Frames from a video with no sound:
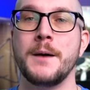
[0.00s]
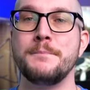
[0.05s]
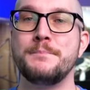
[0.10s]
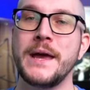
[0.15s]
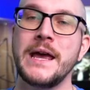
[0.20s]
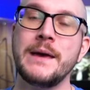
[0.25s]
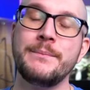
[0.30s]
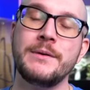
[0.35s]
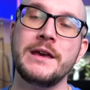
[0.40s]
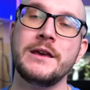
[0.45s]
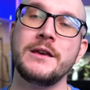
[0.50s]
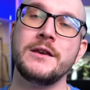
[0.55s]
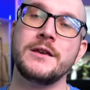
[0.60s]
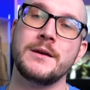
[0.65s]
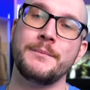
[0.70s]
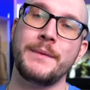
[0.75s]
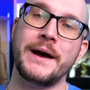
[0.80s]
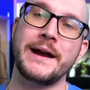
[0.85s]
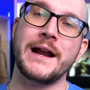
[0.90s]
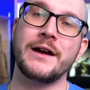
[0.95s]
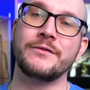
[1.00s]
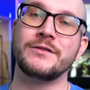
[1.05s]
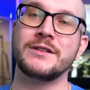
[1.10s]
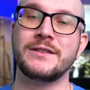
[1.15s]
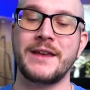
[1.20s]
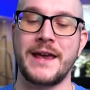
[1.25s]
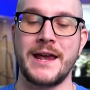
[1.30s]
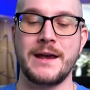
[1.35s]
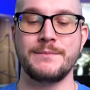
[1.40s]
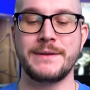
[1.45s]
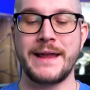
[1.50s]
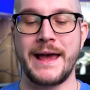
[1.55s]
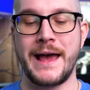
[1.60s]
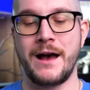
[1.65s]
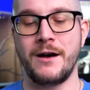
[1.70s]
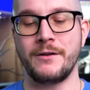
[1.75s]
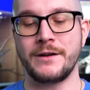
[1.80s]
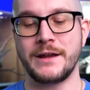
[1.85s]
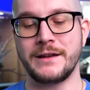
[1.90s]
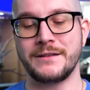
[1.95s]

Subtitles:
A baby, you might have to tame down,